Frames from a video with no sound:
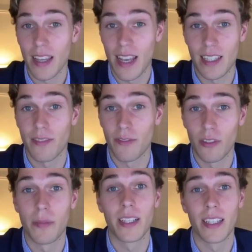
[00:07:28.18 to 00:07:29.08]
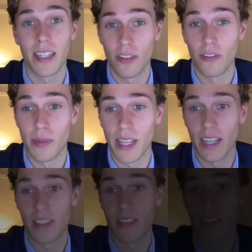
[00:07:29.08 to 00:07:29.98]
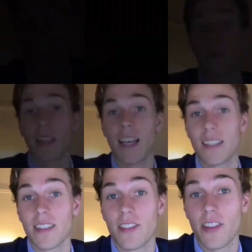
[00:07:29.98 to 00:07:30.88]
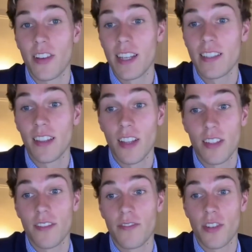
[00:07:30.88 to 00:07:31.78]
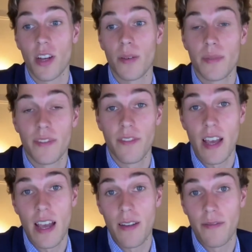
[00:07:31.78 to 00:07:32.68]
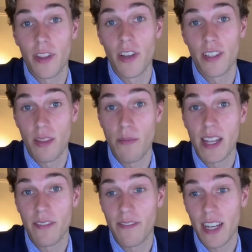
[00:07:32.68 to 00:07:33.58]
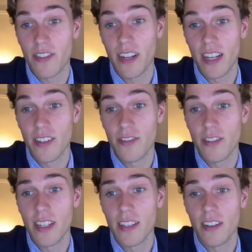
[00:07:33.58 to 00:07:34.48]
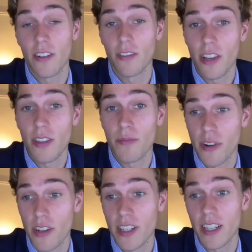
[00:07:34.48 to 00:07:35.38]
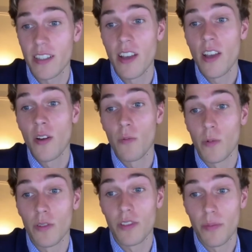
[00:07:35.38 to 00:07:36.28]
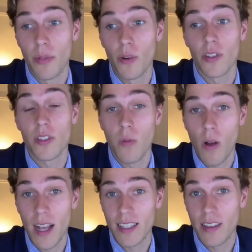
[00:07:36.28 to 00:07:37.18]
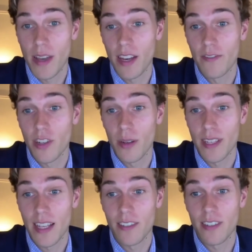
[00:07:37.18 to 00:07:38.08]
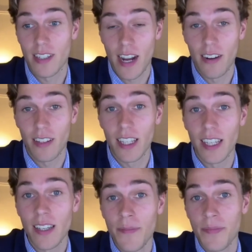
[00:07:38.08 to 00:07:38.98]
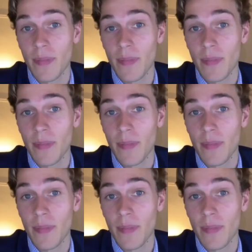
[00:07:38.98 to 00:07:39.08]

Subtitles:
housing affordability could be a concern. And my last concern is the loss of jobs for those in the manufacturing industry. So although the project will support twice the amount of jobs as there is currently,